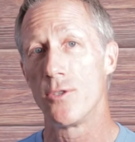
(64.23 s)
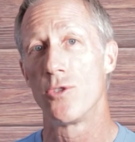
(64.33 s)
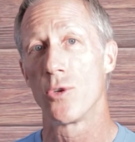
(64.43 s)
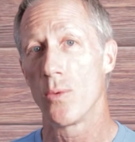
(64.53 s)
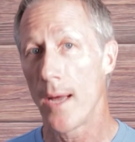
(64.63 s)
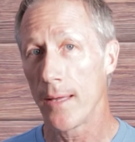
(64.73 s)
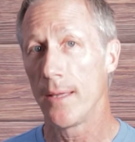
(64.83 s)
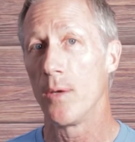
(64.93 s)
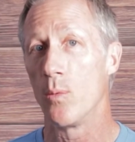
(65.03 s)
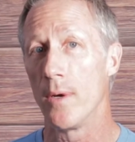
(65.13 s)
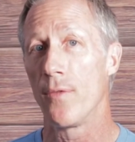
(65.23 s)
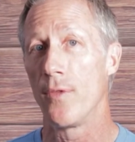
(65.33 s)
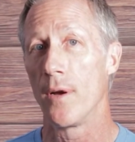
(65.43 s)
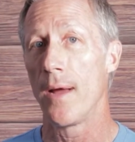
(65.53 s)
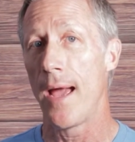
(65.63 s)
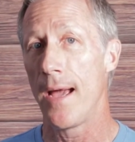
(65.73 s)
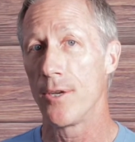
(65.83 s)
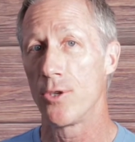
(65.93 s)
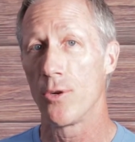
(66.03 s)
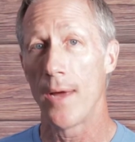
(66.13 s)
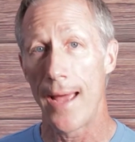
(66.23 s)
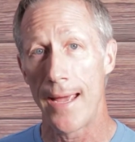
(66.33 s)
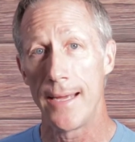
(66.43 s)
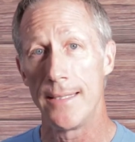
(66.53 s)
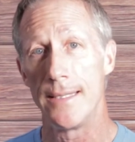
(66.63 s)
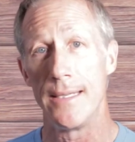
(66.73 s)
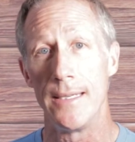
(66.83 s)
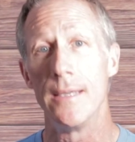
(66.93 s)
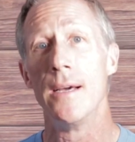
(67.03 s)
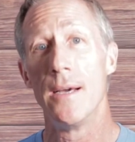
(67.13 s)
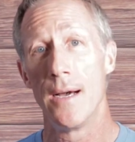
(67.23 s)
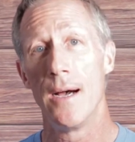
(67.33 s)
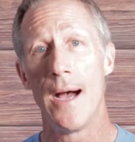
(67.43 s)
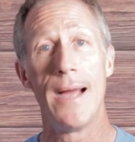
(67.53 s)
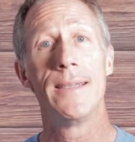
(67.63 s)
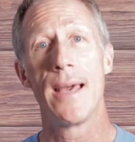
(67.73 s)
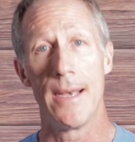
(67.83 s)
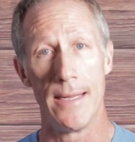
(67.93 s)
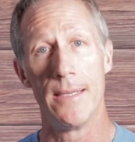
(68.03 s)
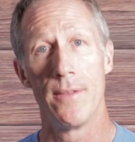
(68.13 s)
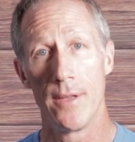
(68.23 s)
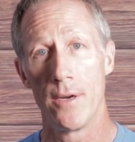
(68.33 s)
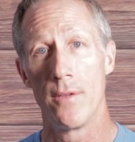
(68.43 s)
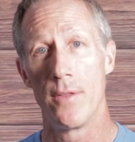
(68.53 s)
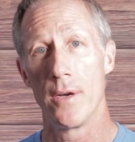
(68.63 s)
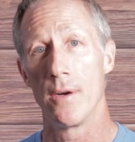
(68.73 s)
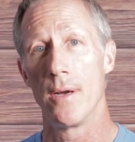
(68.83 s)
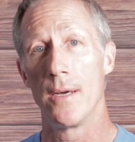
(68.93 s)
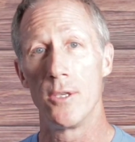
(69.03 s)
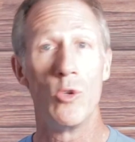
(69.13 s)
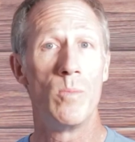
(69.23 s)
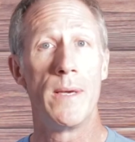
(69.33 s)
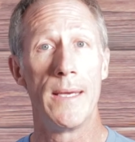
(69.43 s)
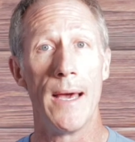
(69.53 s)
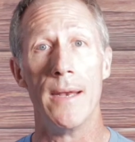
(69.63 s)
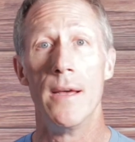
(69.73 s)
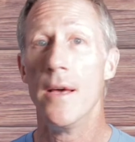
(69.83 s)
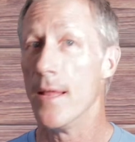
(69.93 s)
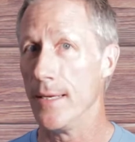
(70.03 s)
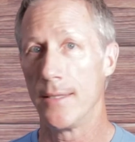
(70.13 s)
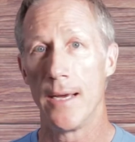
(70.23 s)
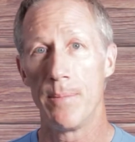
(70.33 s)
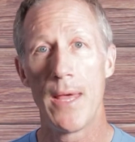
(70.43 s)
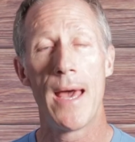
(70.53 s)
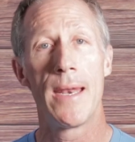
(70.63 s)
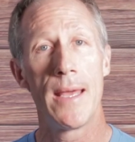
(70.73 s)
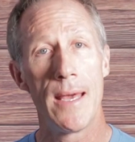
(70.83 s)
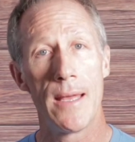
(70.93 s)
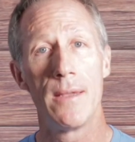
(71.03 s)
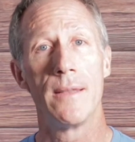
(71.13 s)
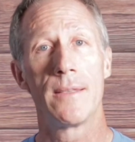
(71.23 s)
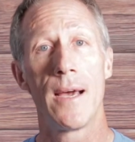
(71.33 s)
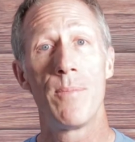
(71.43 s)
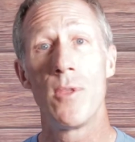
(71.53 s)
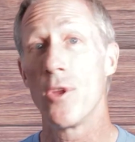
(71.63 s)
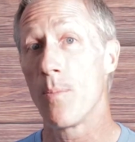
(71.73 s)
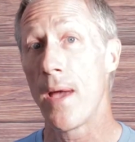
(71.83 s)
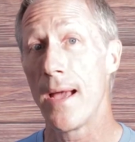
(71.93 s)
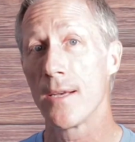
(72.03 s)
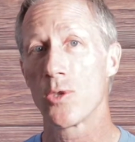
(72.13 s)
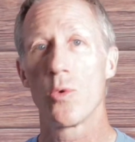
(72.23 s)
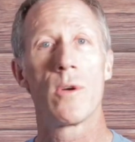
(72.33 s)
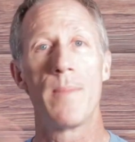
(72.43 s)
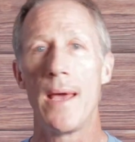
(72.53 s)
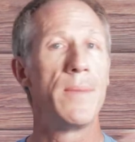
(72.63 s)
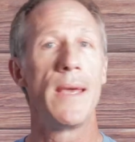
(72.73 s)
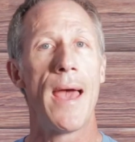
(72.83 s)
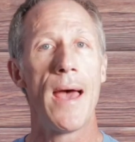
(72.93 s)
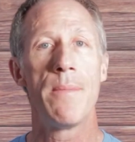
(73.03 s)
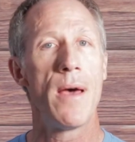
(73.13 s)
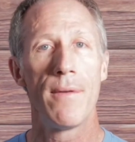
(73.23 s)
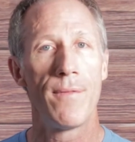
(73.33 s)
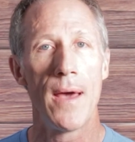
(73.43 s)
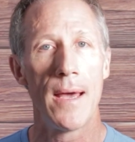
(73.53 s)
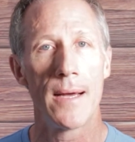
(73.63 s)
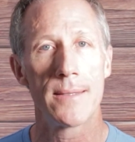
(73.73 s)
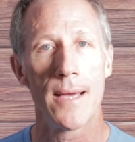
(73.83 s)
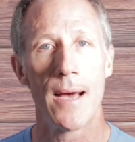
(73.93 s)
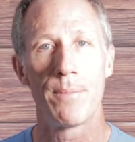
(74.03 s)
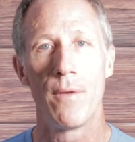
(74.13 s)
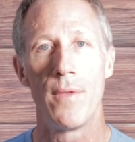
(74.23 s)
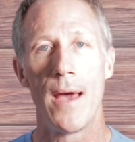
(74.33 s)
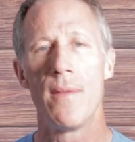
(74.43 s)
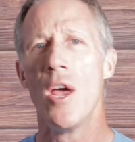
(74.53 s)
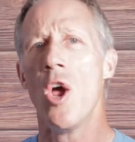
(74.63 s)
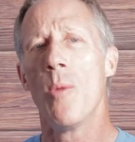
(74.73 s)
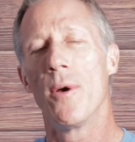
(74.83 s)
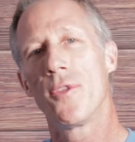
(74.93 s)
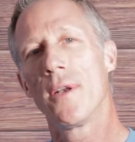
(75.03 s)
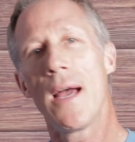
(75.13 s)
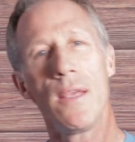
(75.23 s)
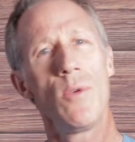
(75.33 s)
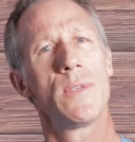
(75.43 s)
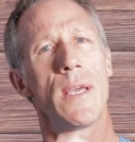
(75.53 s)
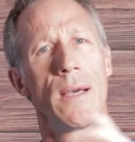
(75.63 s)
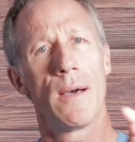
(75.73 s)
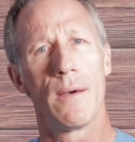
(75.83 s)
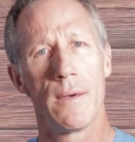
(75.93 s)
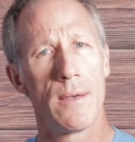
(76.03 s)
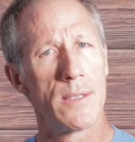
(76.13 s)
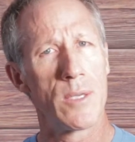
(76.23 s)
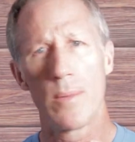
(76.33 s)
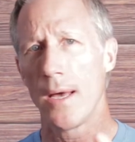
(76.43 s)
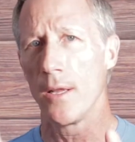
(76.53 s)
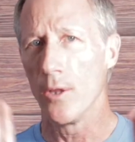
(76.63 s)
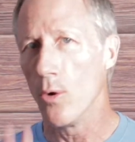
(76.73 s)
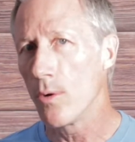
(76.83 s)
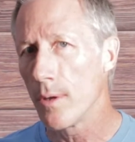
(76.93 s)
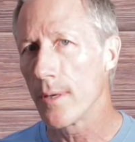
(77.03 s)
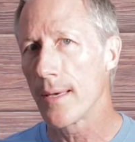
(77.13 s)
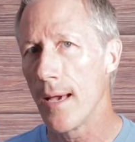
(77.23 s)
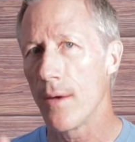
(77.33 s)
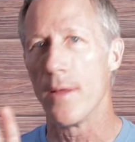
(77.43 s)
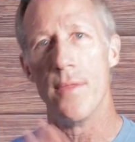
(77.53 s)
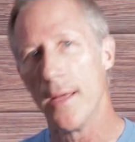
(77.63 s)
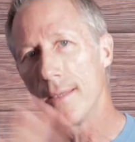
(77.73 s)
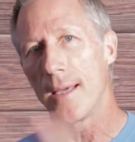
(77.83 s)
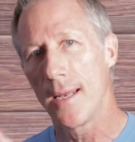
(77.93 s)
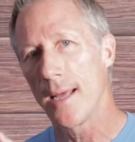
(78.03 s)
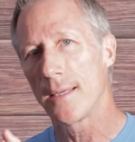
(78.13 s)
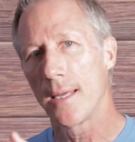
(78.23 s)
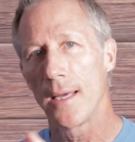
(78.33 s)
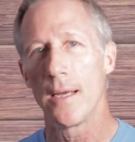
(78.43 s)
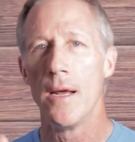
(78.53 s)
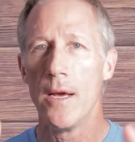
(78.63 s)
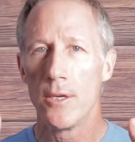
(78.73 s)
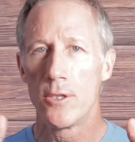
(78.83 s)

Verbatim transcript: directly with their Azure AD uh, identity, their, their uh, UPN. They type that in and type in their password, maybe MFA on top of that, but they're not using a, a some kind of local account and then connecting it